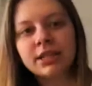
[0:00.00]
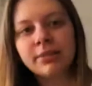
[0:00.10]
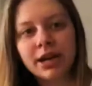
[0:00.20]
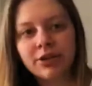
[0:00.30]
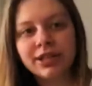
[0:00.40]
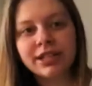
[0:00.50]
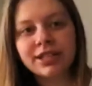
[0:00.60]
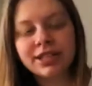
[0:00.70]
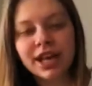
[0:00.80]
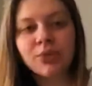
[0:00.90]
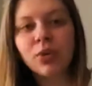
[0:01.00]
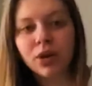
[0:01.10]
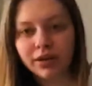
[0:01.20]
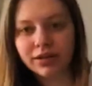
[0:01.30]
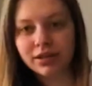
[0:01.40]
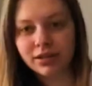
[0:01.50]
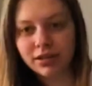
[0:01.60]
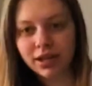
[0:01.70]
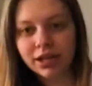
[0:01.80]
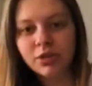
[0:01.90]
matter is that it works
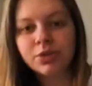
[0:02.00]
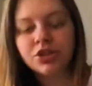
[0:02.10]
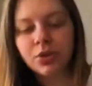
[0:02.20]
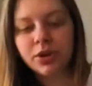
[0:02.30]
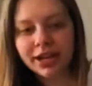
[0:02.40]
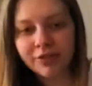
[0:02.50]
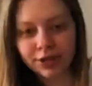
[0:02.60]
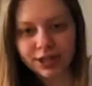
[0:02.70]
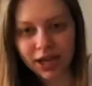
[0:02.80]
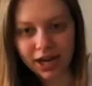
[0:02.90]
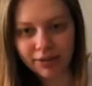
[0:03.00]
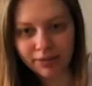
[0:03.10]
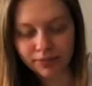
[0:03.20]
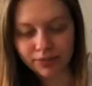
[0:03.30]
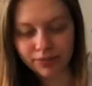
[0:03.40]
and you enjoy it every time.